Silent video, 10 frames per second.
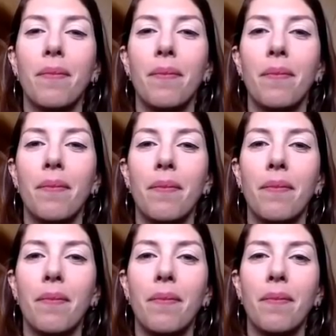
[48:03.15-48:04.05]

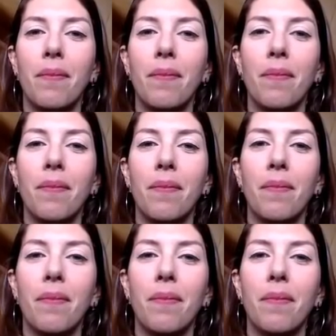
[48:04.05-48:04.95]

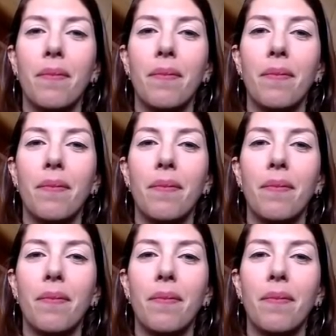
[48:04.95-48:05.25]
This person isn't speaking.